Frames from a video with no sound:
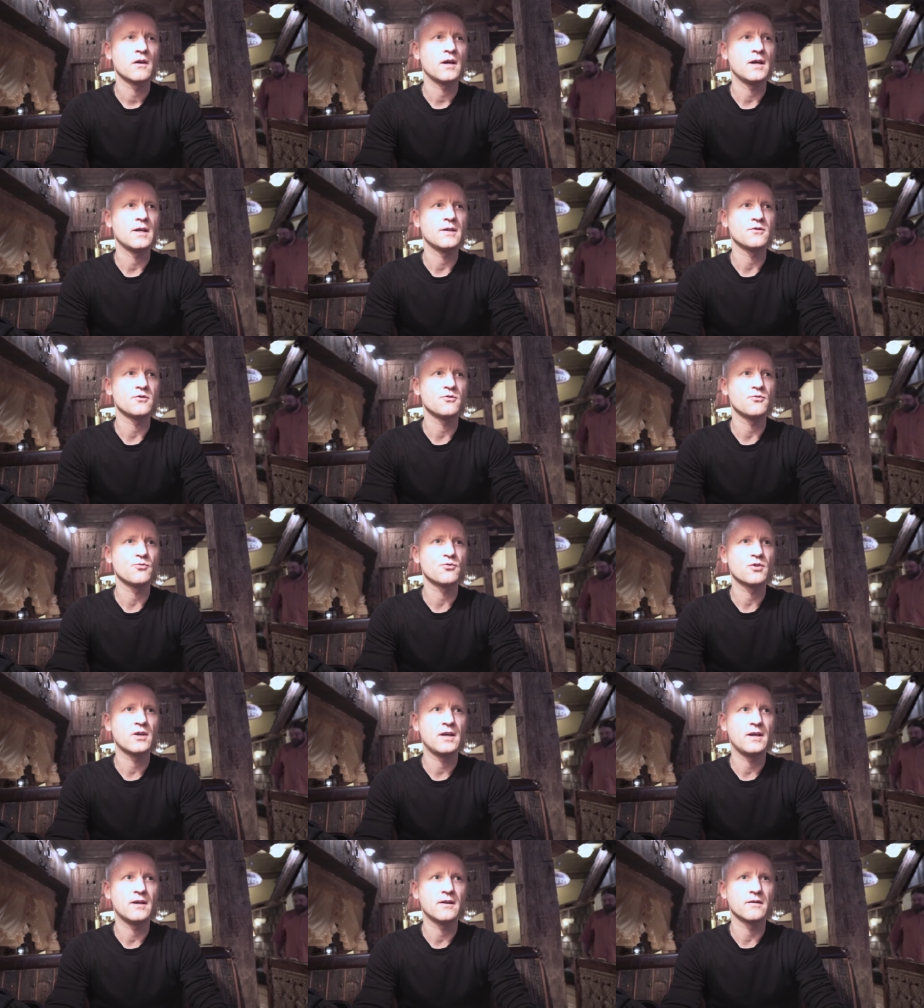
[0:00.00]
and you
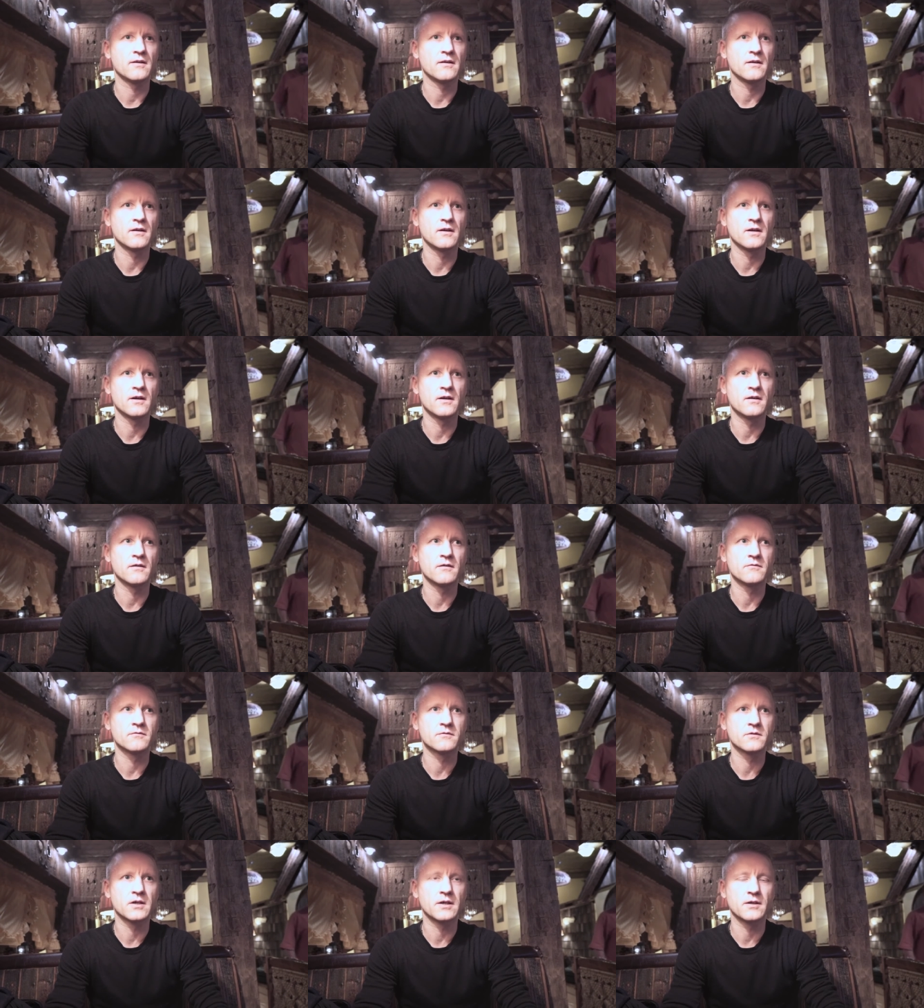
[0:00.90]
can
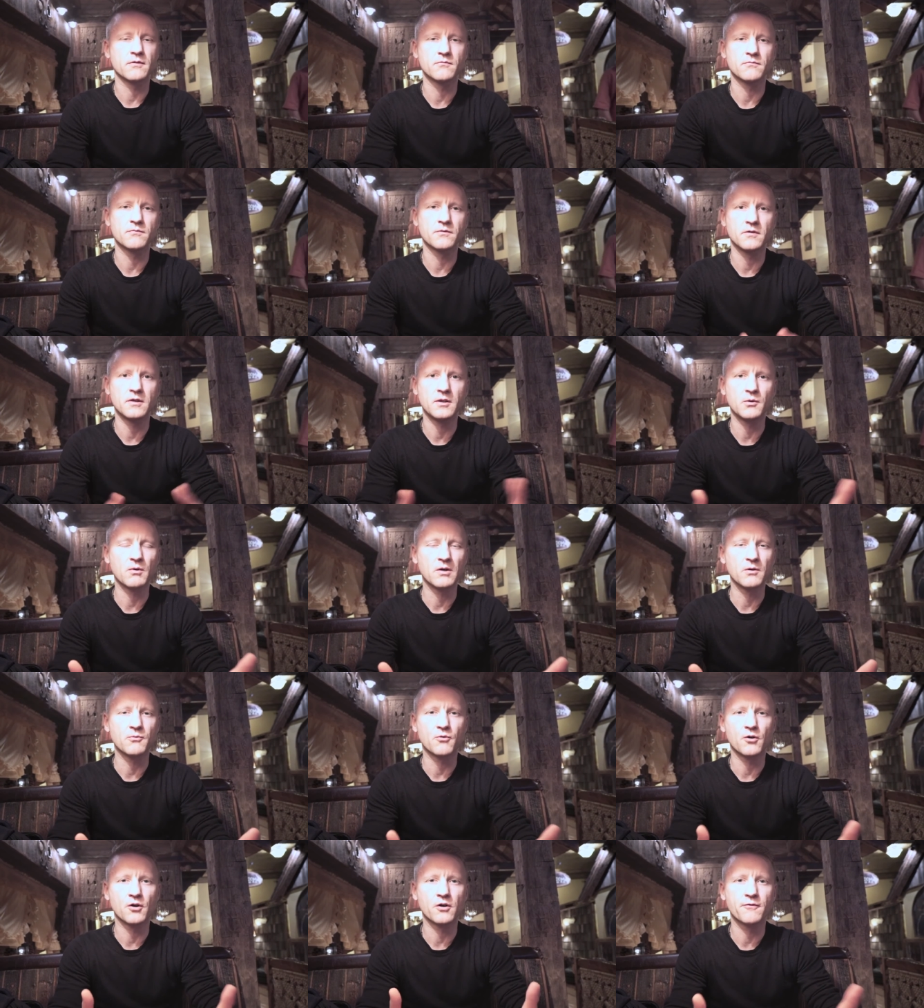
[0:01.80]
kind of in a
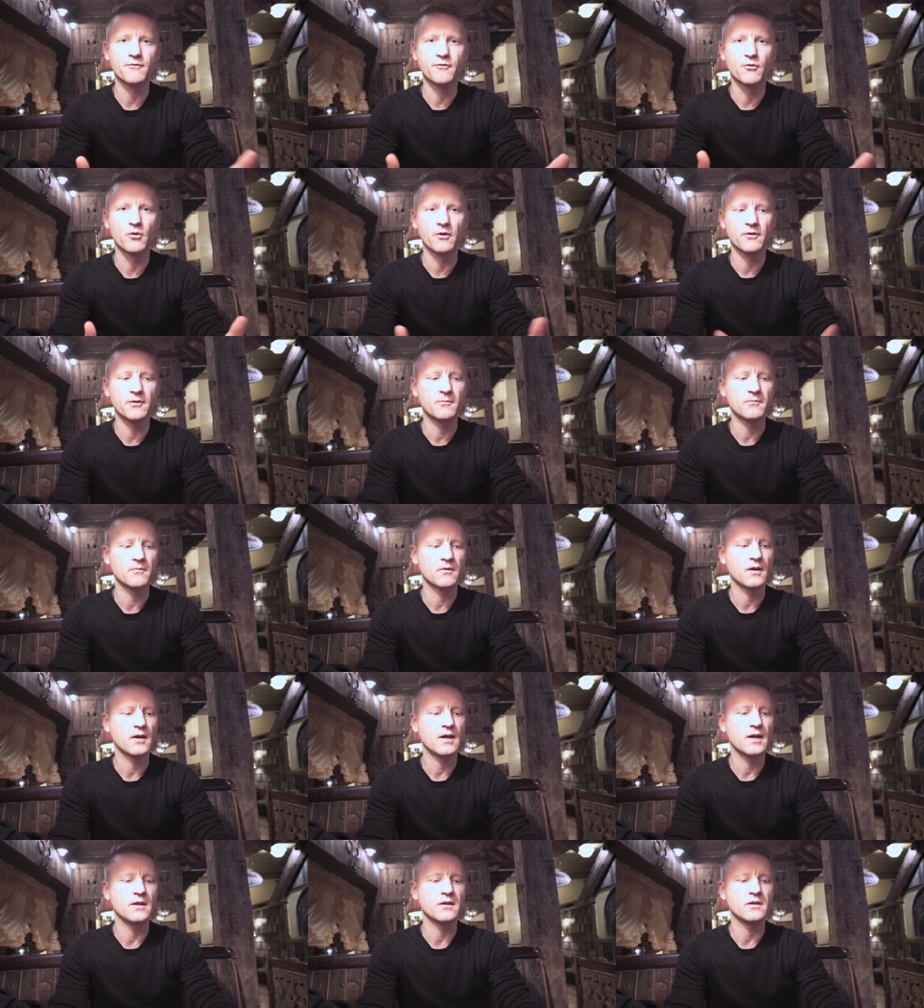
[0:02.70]
way work for them,
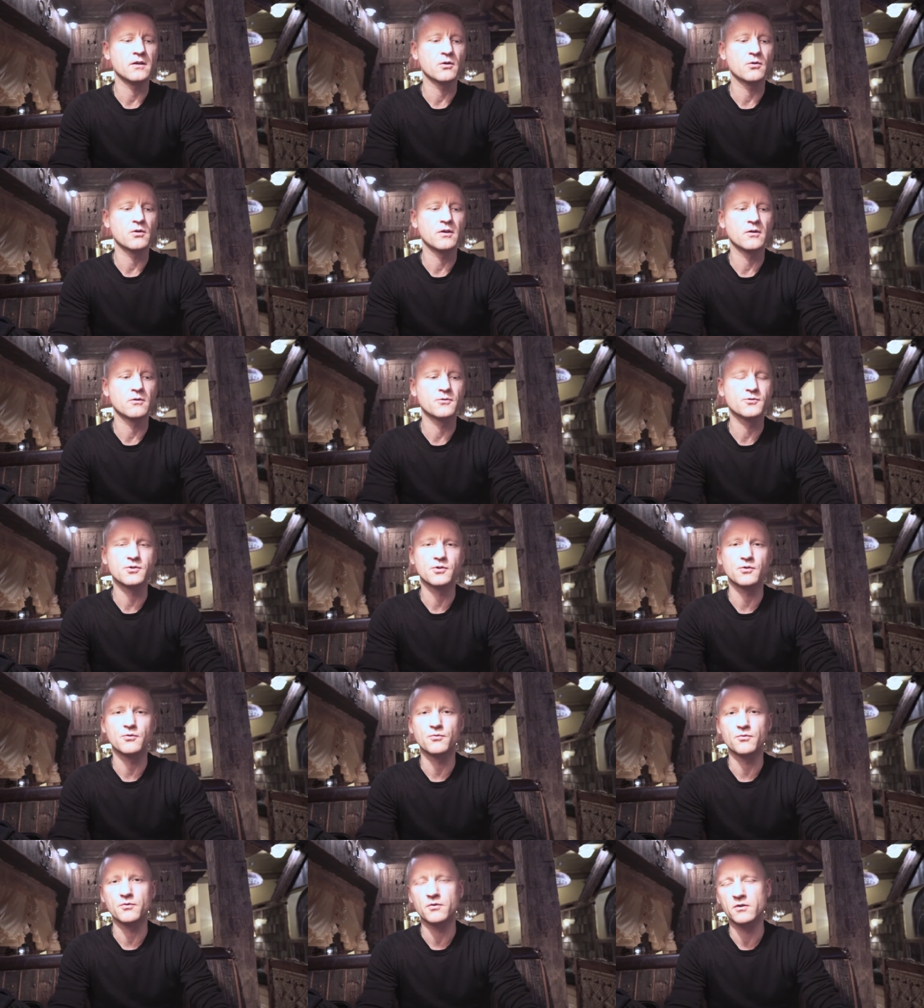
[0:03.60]
and you can
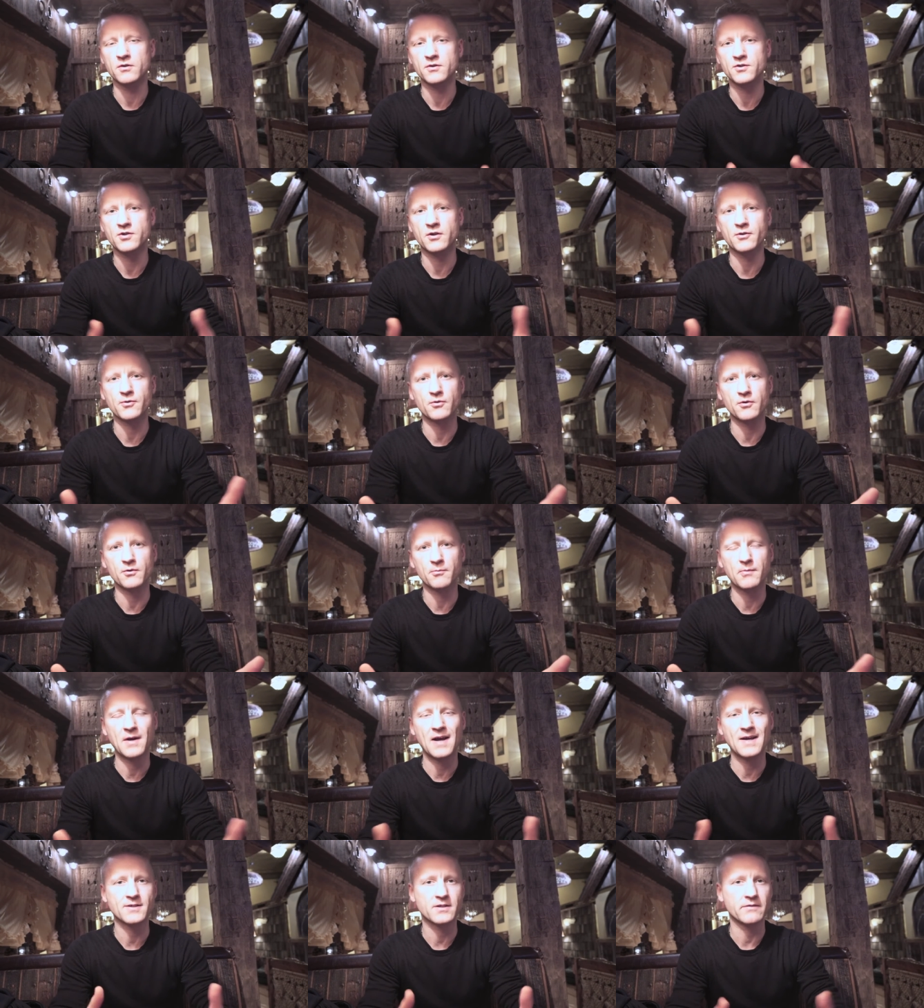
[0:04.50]
also start to earn
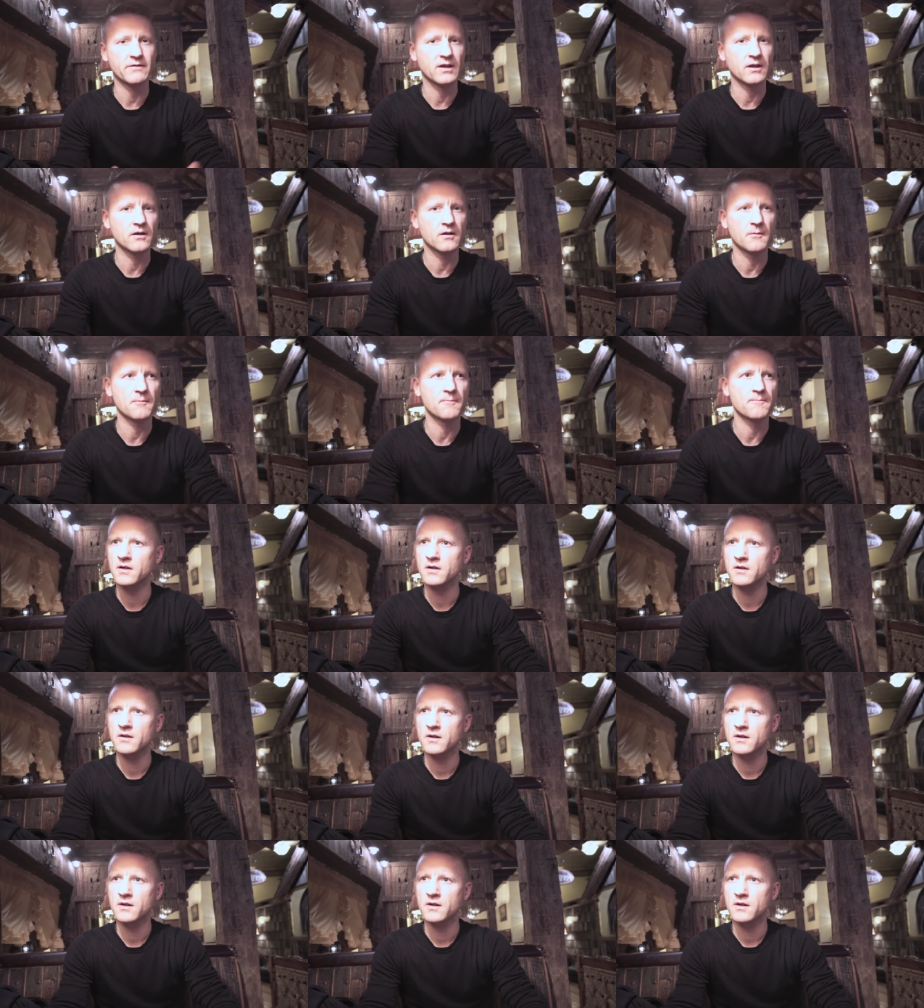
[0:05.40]
passive income.